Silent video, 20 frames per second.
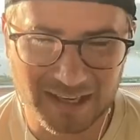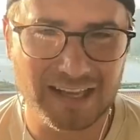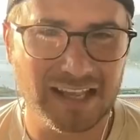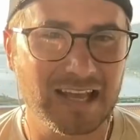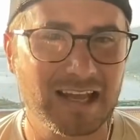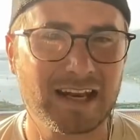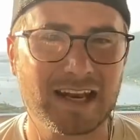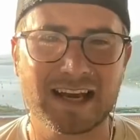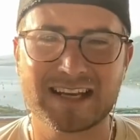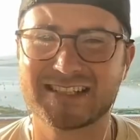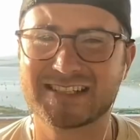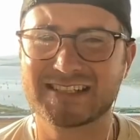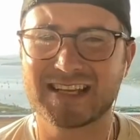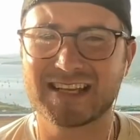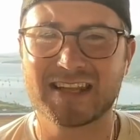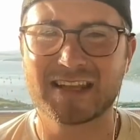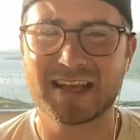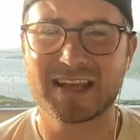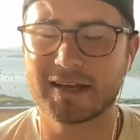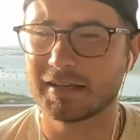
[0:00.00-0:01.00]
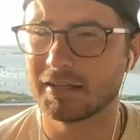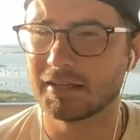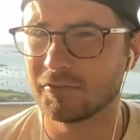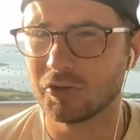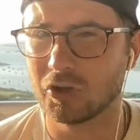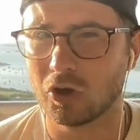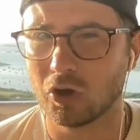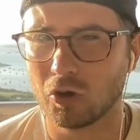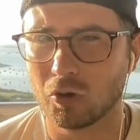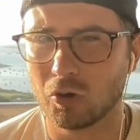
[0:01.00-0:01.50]
Again, I say that
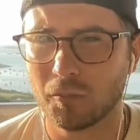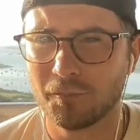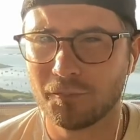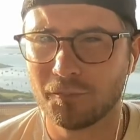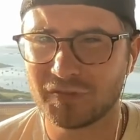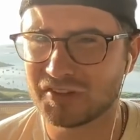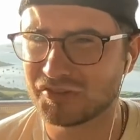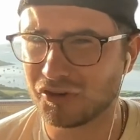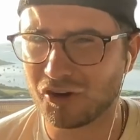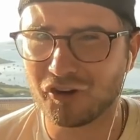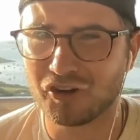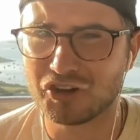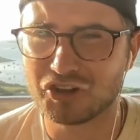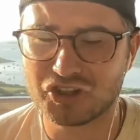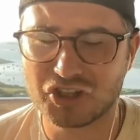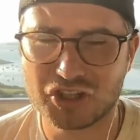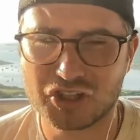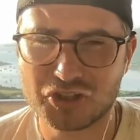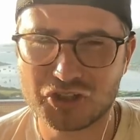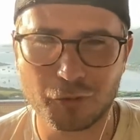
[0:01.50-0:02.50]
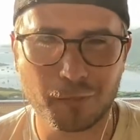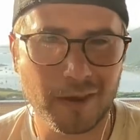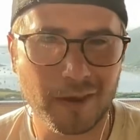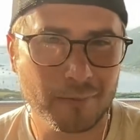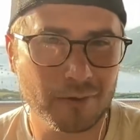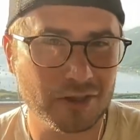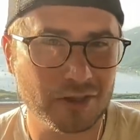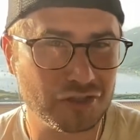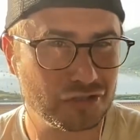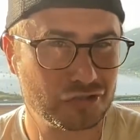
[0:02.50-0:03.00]
even though it's RNG, so
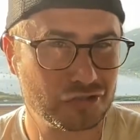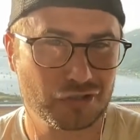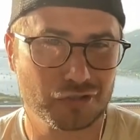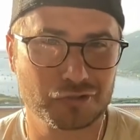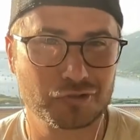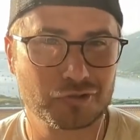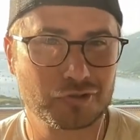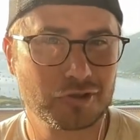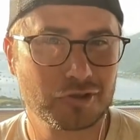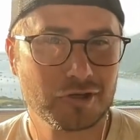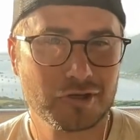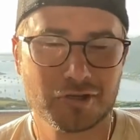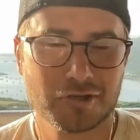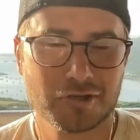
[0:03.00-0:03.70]
maybe he's just